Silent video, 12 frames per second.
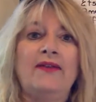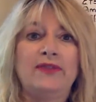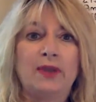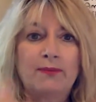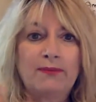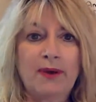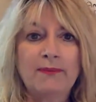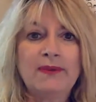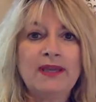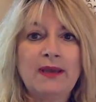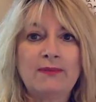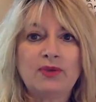they're
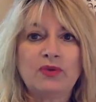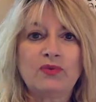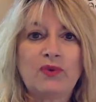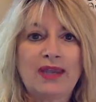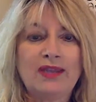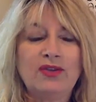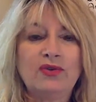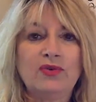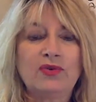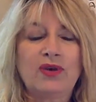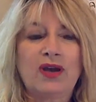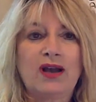bumping up your
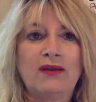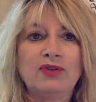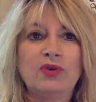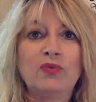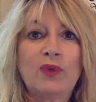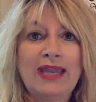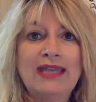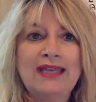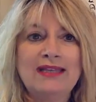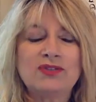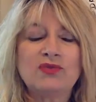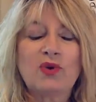
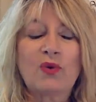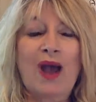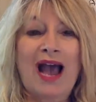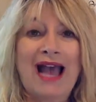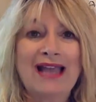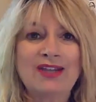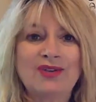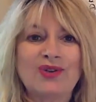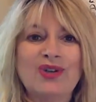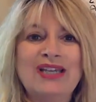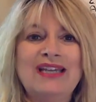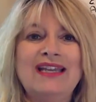rankings will go
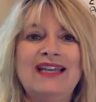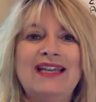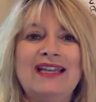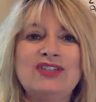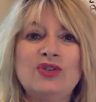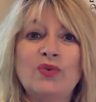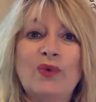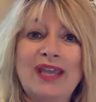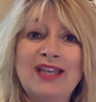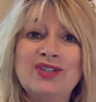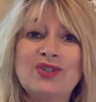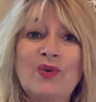higher. And as your
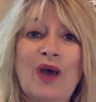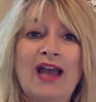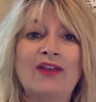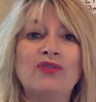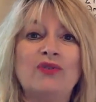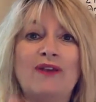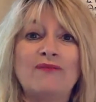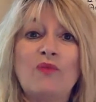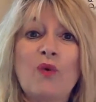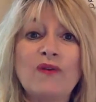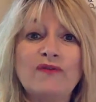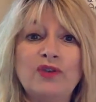rankings go higher, you have
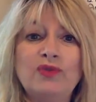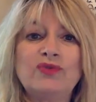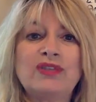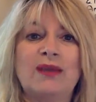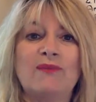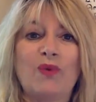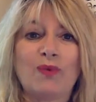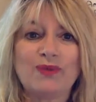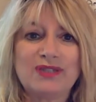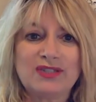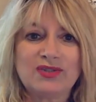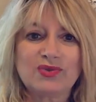more views and more
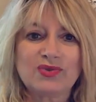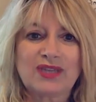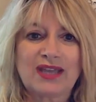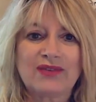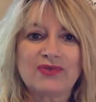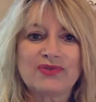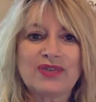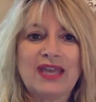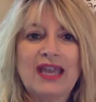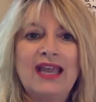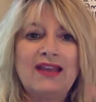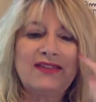potential sales.
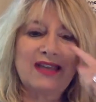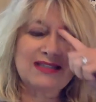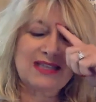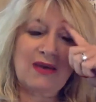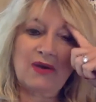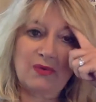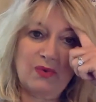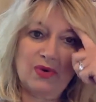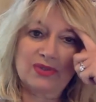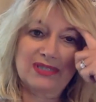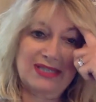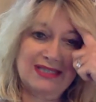And that's how it
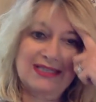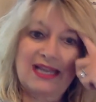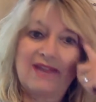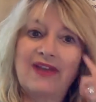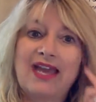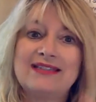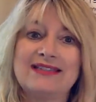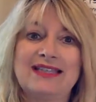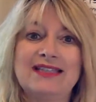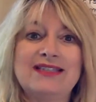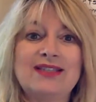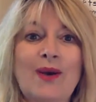works inside of
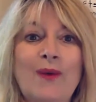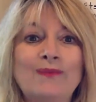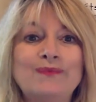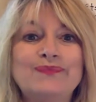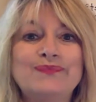Etsy. So,